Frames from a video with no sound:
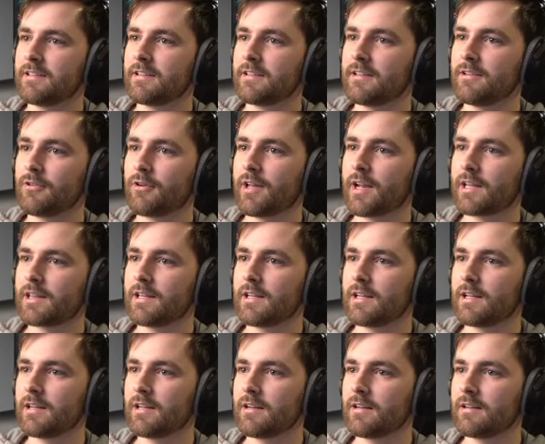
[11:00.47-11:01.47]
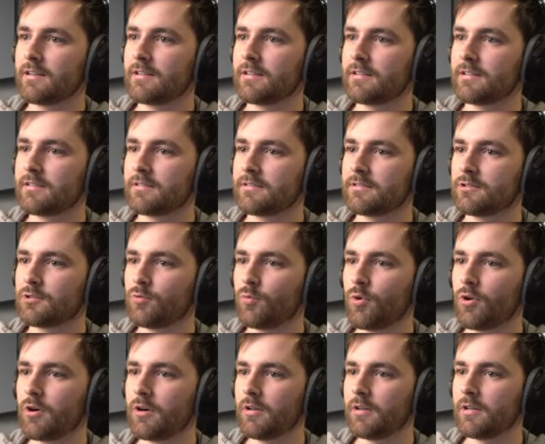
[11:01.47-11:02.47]
Look at that little
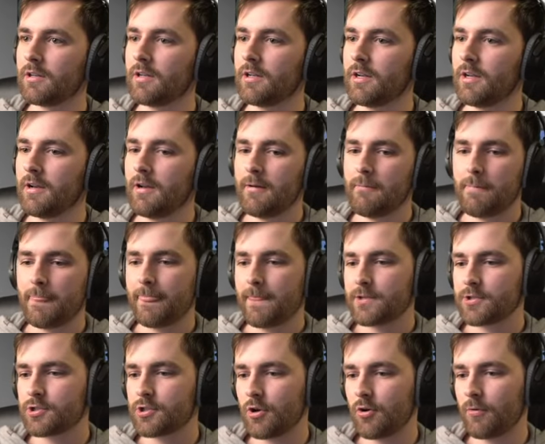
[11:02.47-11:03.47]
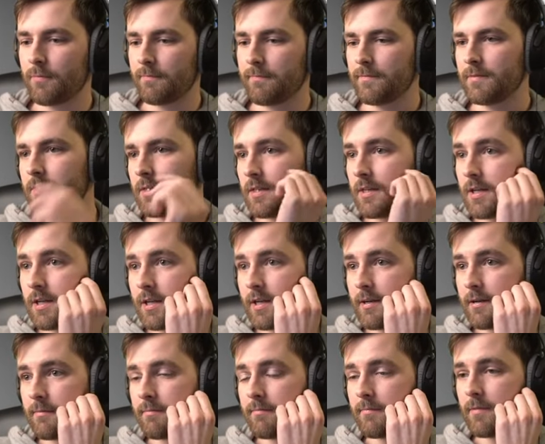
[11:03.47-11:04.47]
twirl. So
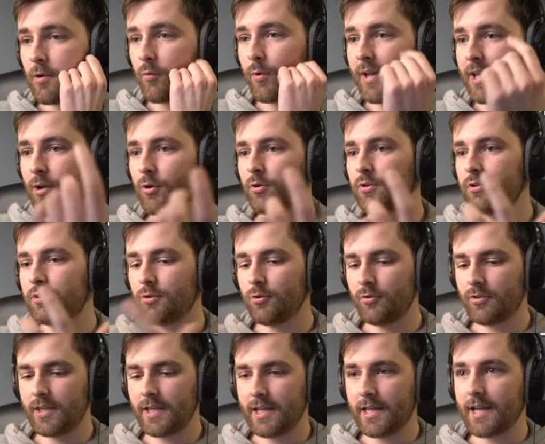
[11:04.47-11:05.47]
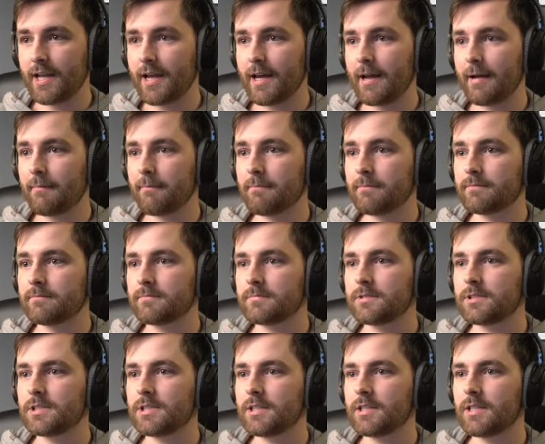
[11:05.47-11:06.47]
um, we could do the um,
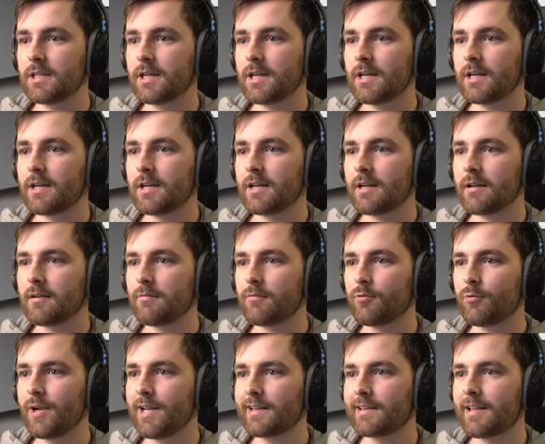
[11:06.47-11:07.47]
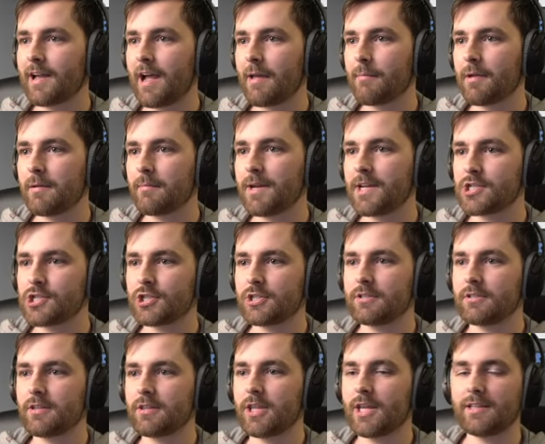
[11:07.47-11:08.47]
uh, real-time
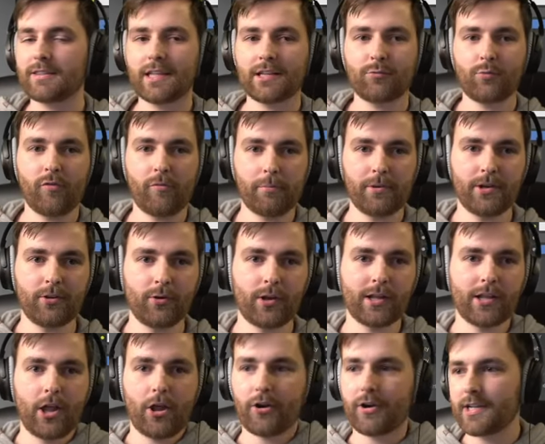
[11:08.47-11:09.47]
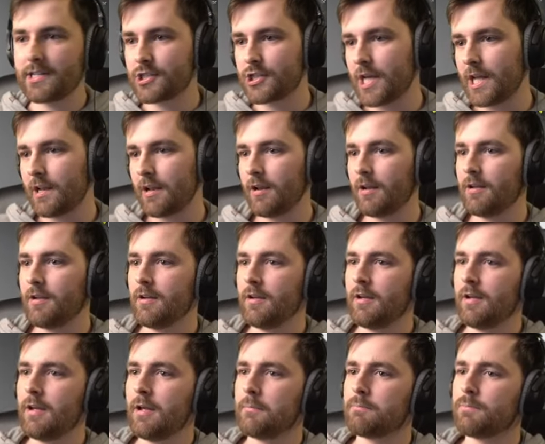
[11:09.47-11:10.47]
animation thing that we've been doing a lot on this channel,
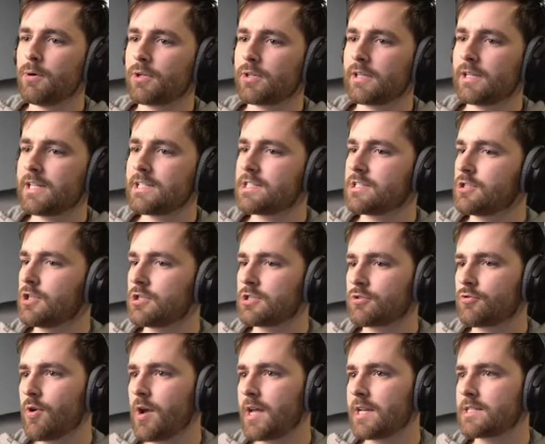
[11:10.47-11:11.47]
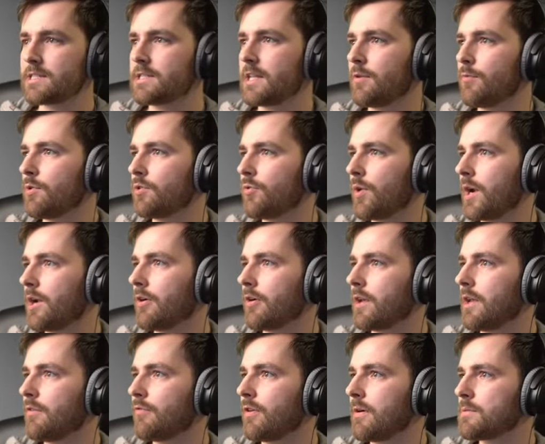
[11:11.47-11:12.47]
but let's just try and stick with regular
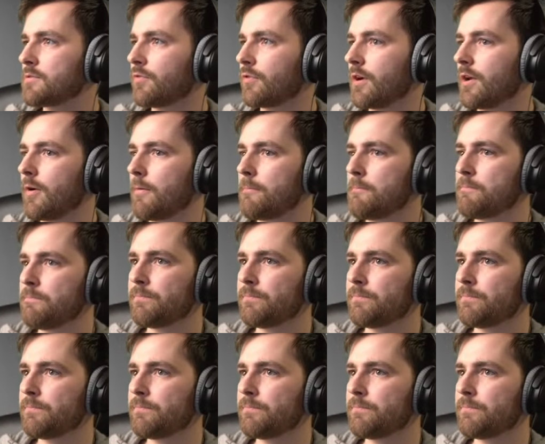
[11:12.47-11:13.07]
keyframes for now.